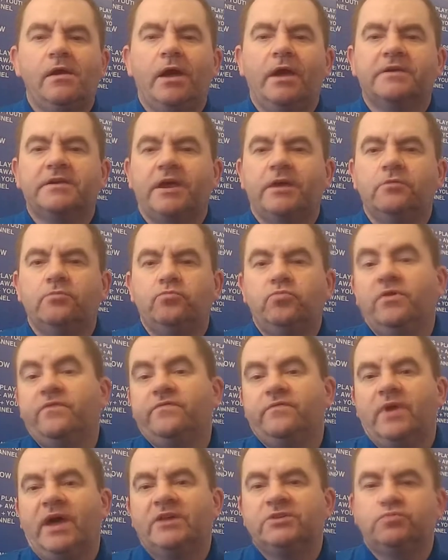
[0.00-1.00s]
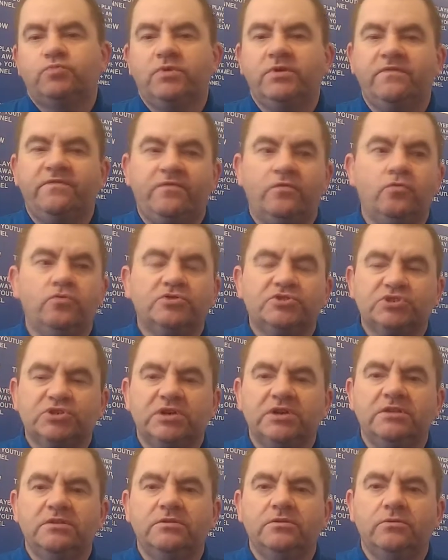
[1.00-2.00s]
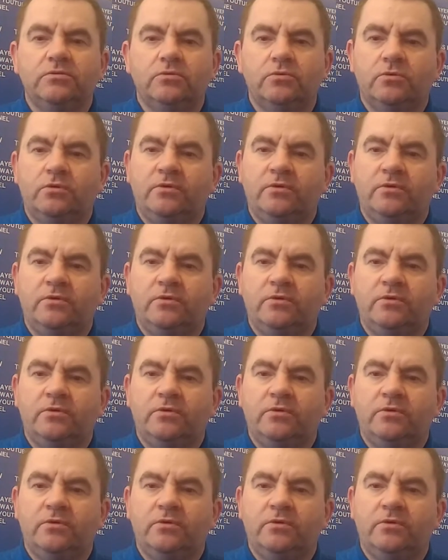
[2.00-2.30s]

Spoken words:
Okay, as we've all seen